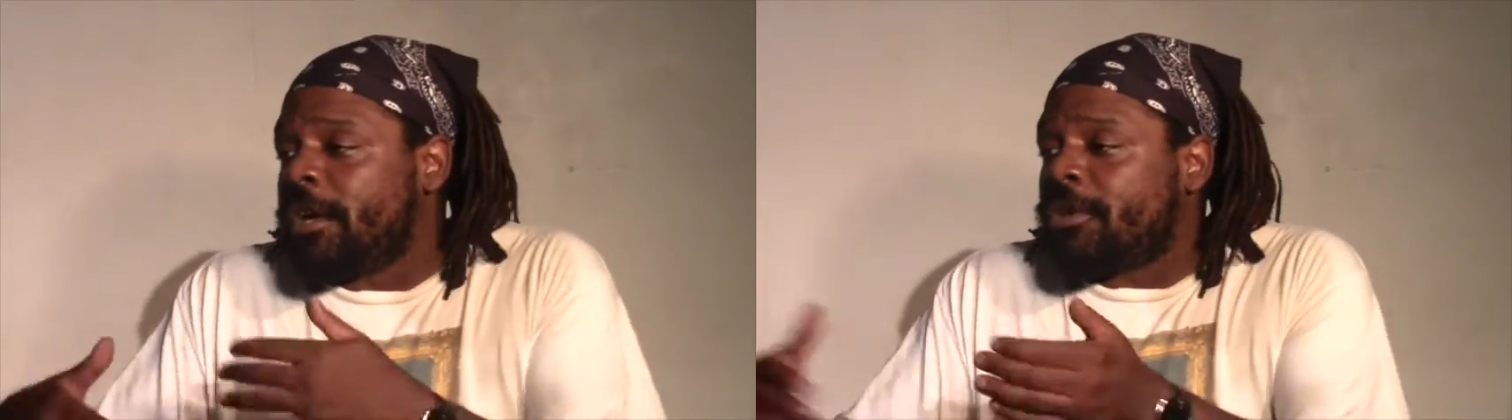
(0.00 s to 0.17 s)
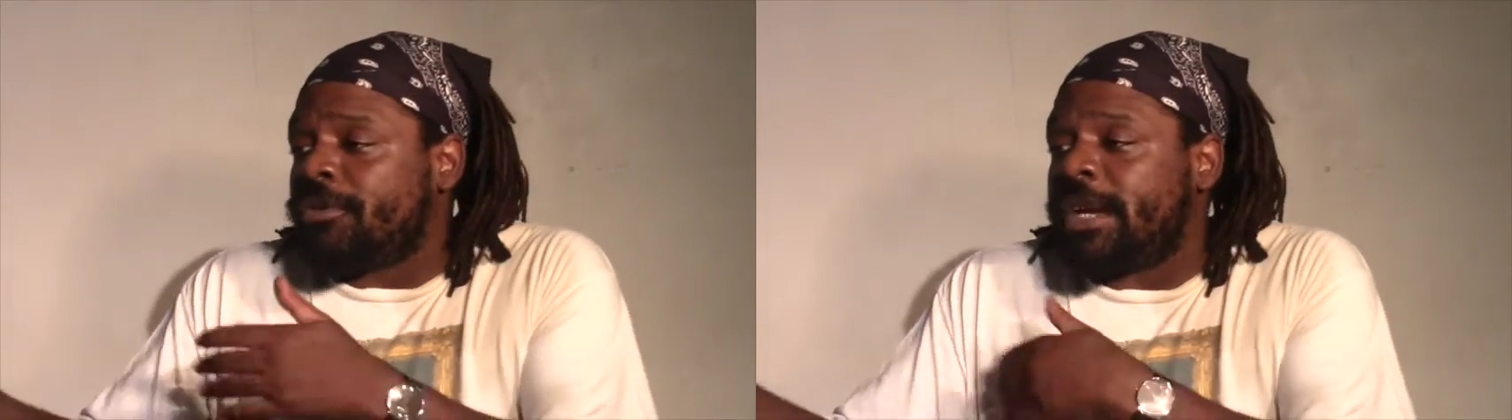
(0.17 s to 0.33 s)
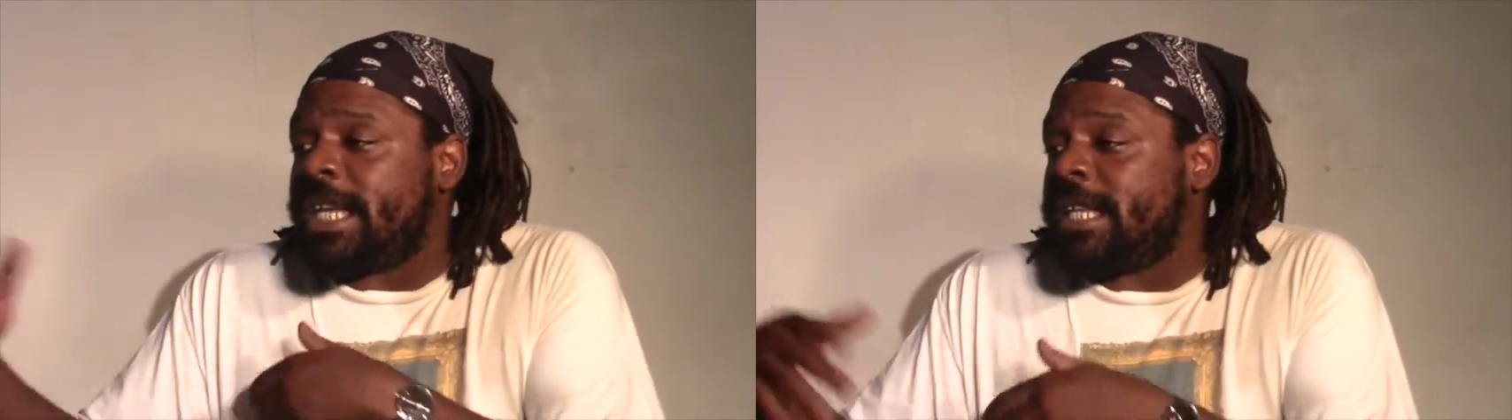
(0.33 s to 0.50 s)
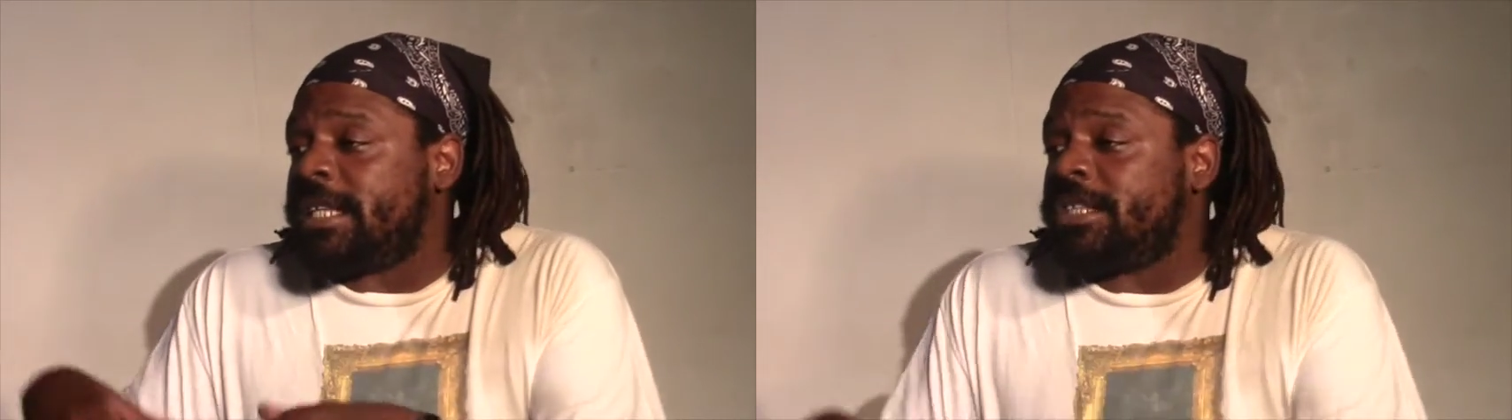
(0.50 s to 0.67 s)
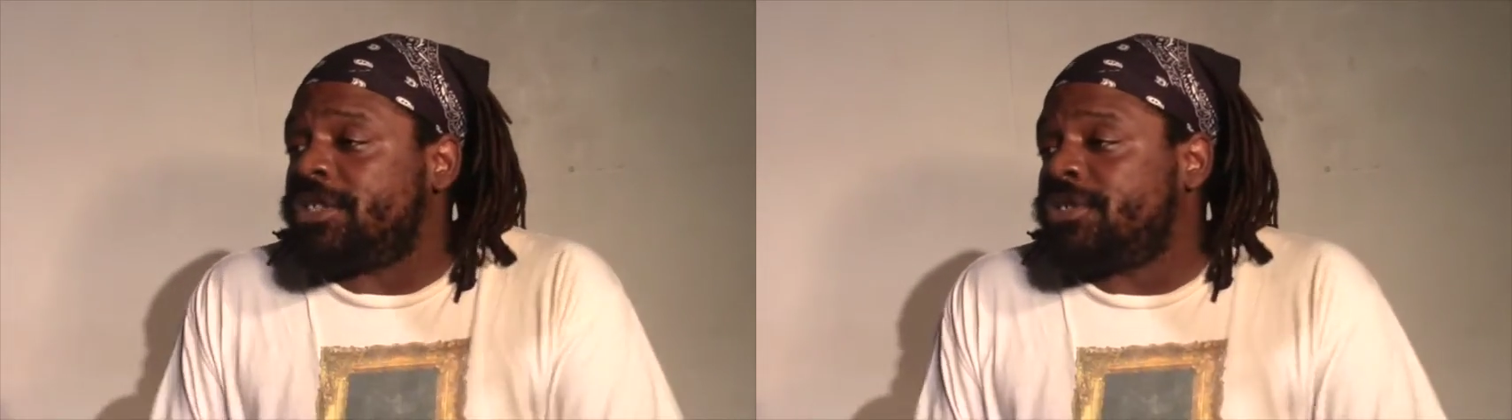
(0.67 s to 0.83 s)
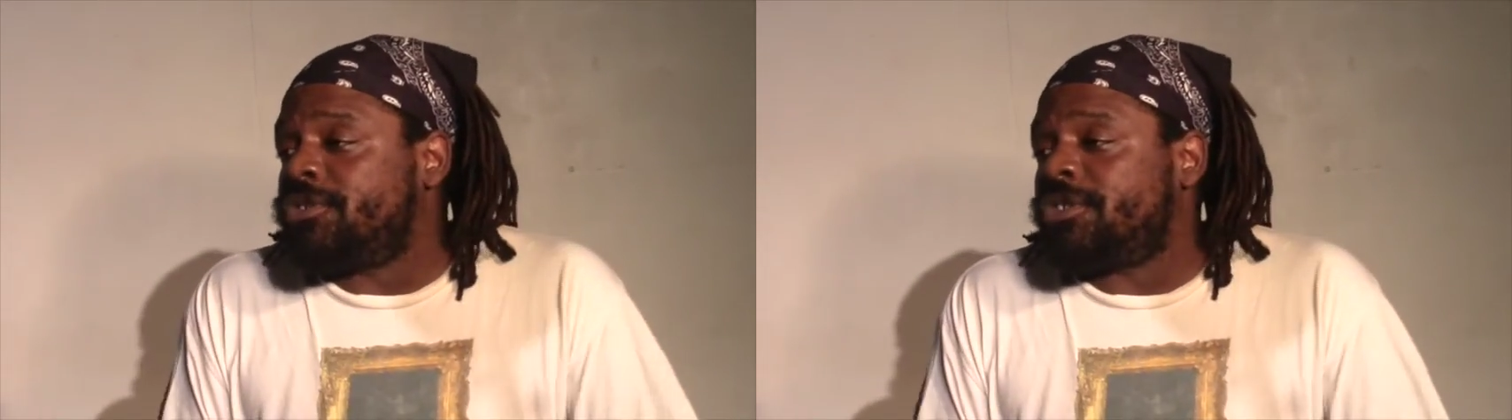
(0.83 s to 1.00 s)
creating
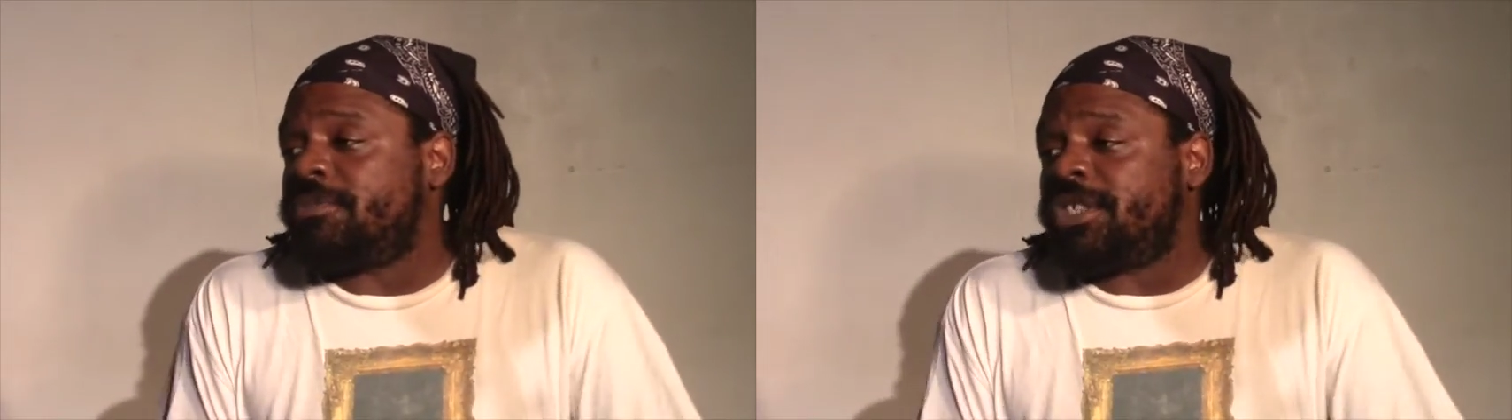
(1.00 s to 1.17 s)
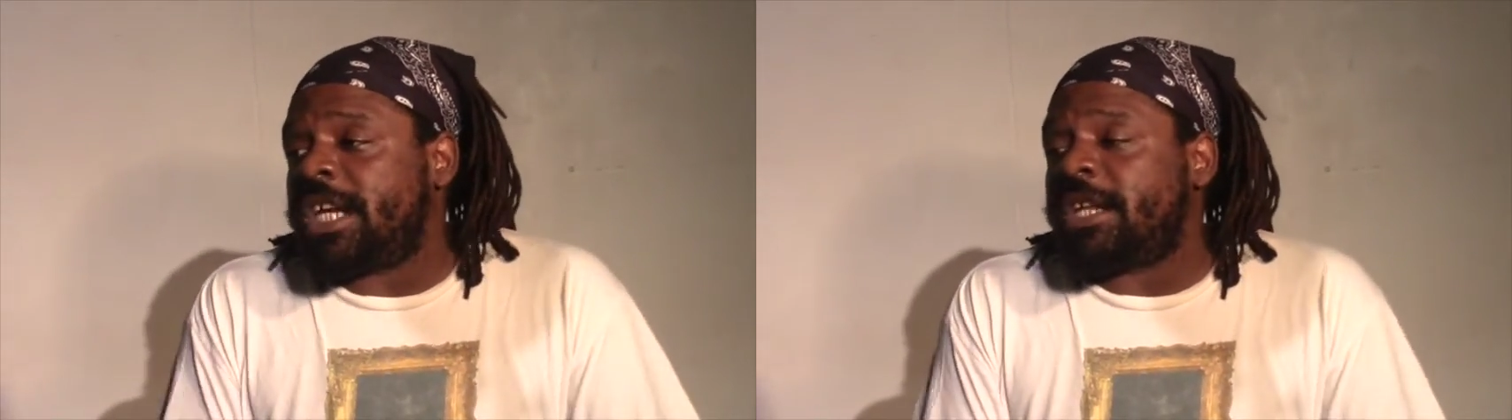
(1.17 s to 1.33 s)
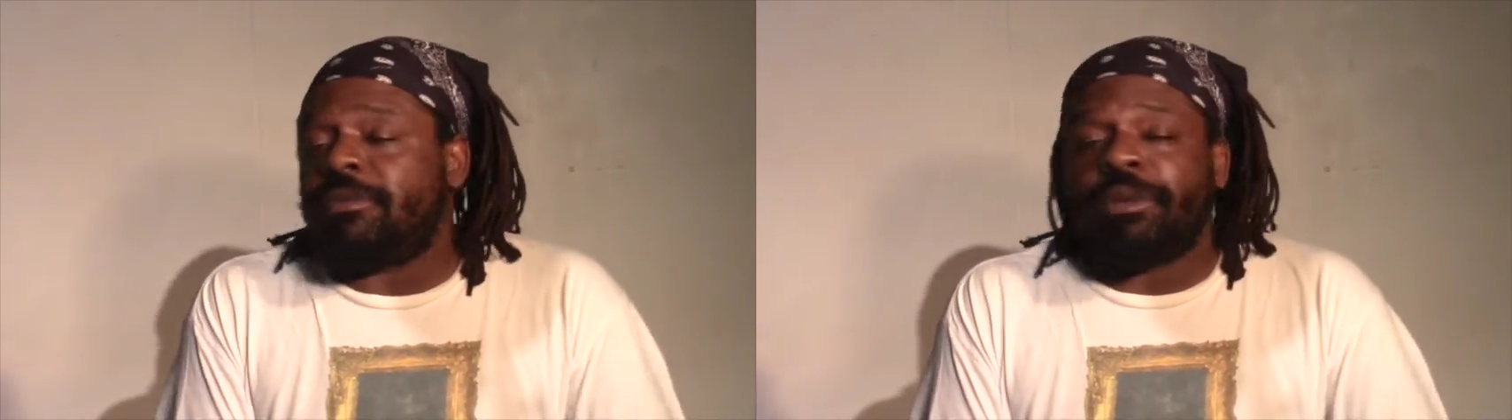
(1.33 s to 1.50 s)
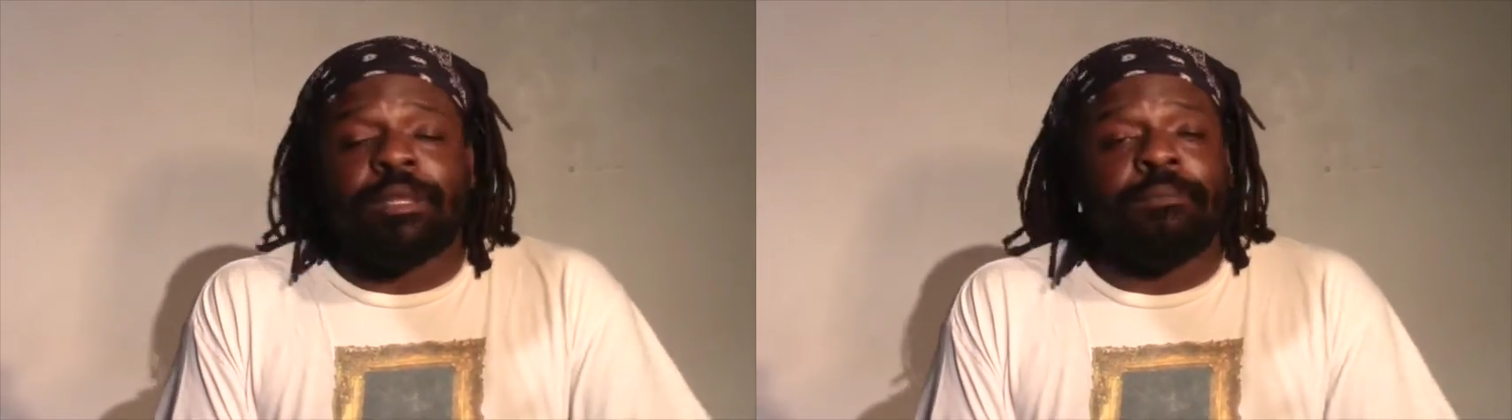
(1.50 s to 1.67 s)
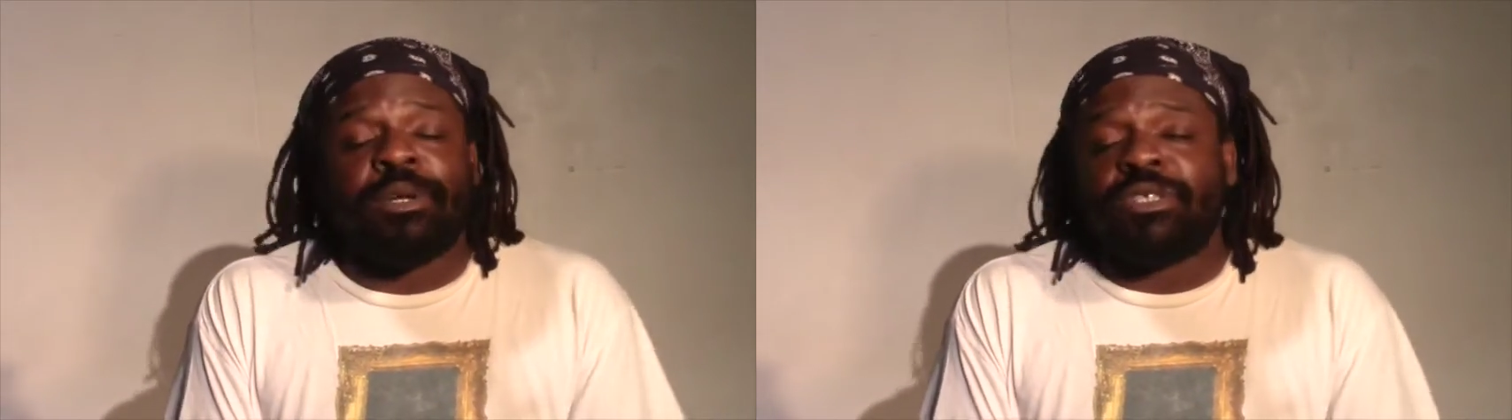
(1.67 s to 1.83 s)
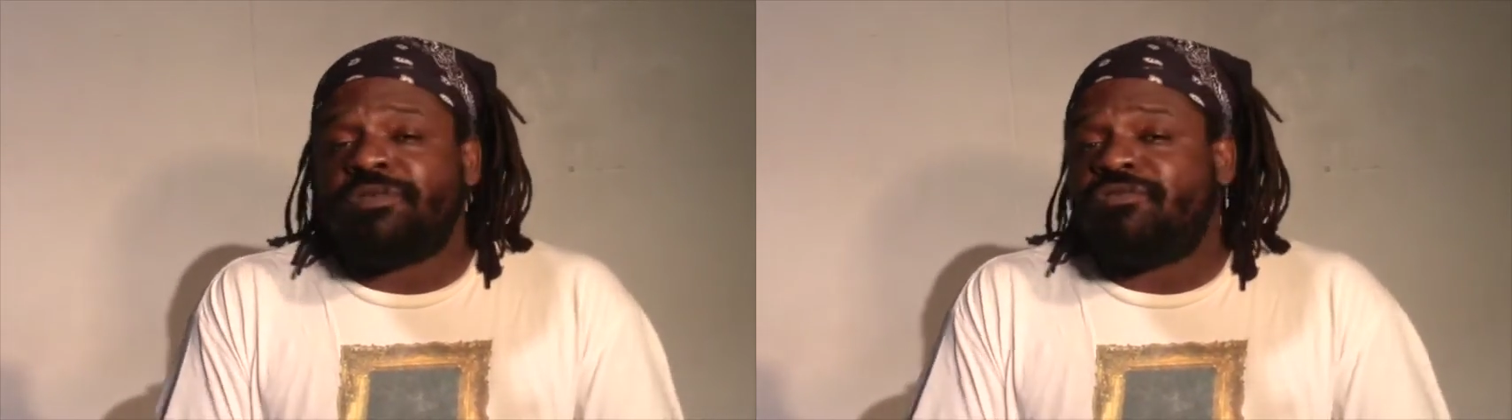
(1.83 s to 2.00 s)
this YouTube channel with a
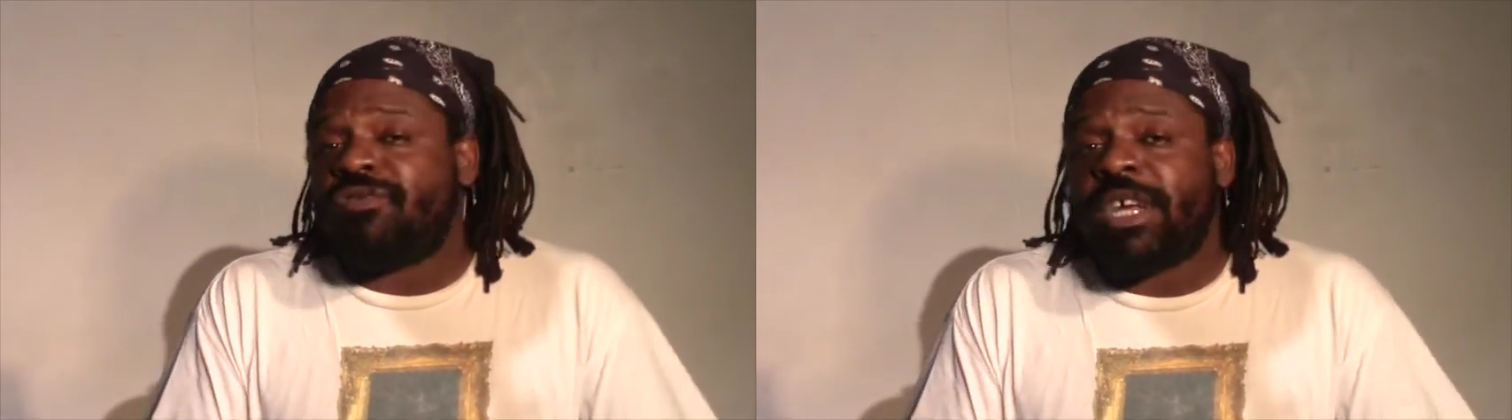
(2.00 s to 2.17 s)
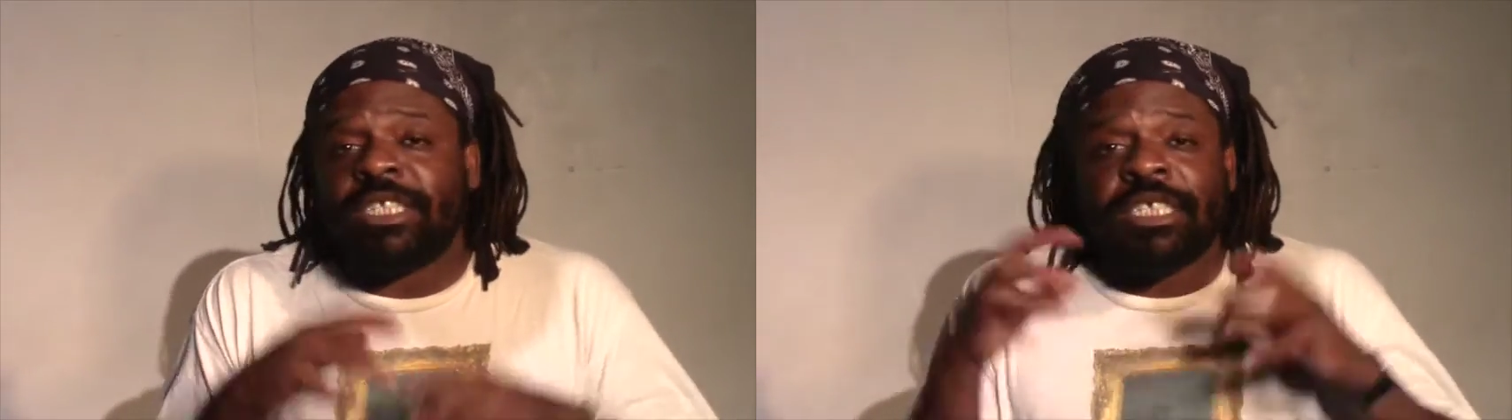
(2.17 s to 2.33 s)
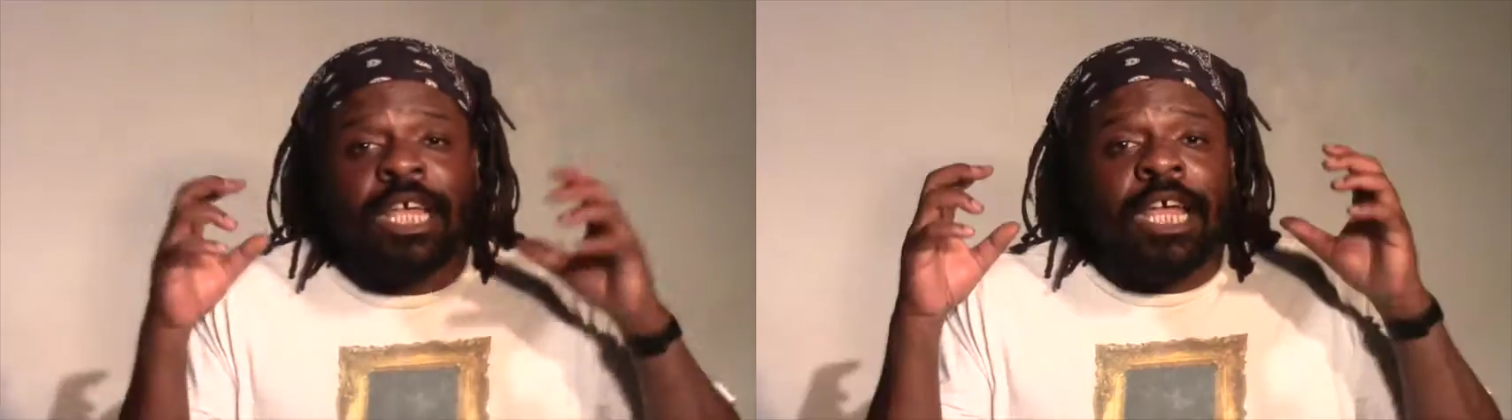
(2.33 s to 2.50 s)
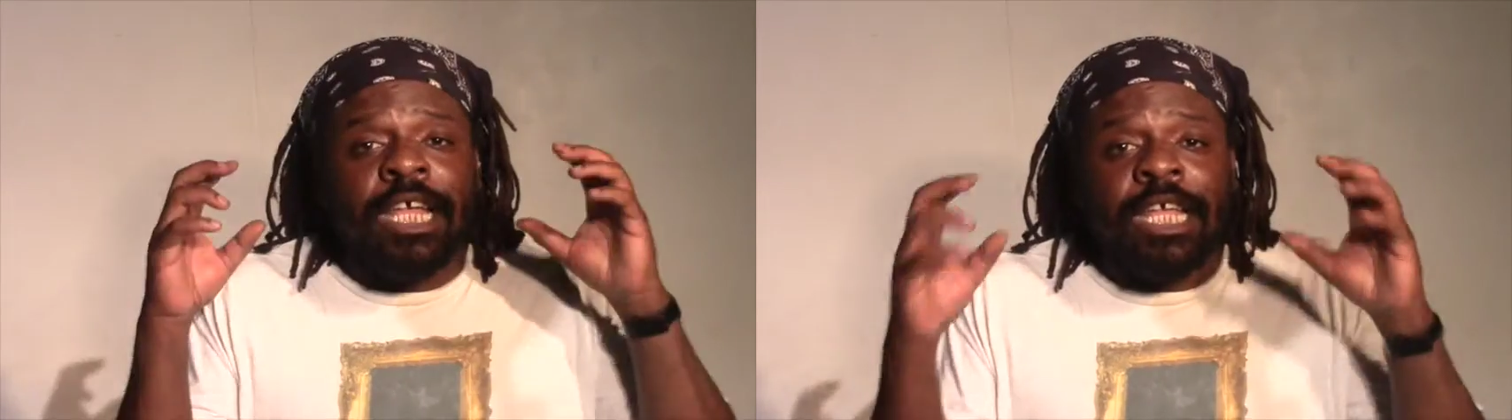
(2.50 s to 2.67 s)
bunch of friends.